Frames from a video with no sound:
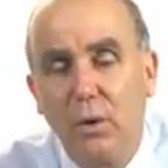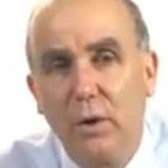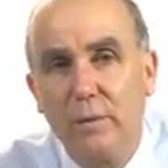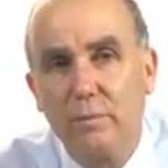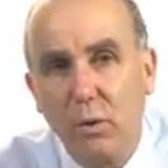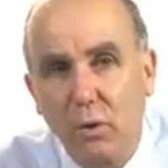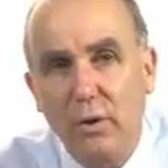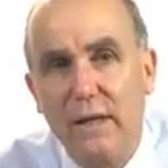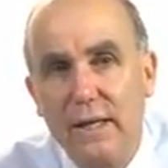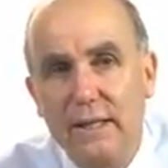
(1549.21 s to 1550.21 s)
were
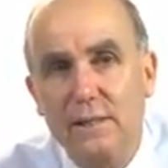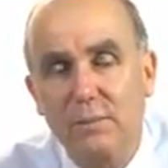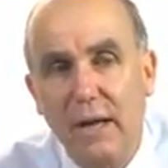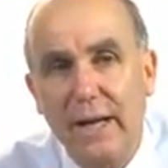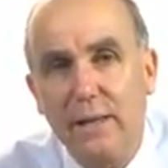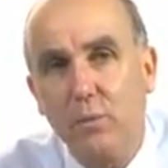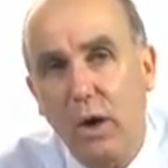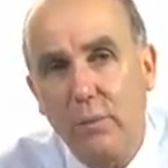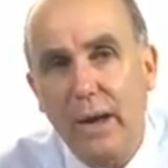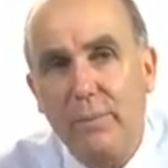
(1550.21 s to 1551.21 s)
important in explaining
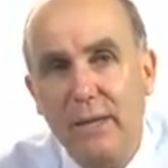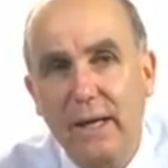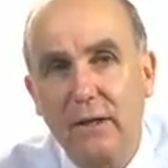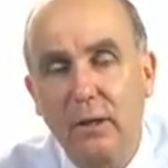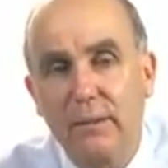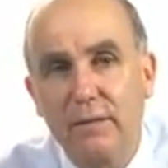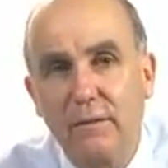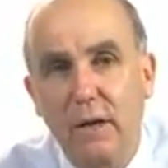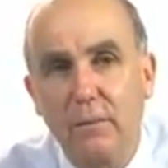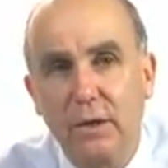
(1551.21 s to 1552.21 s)
why rapid economic
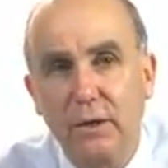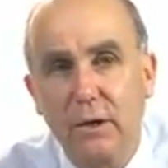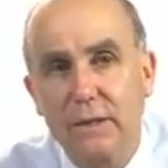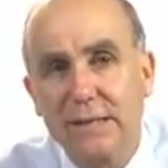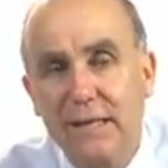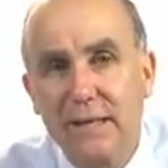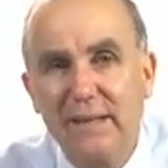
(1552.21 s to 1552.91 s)
development occurs,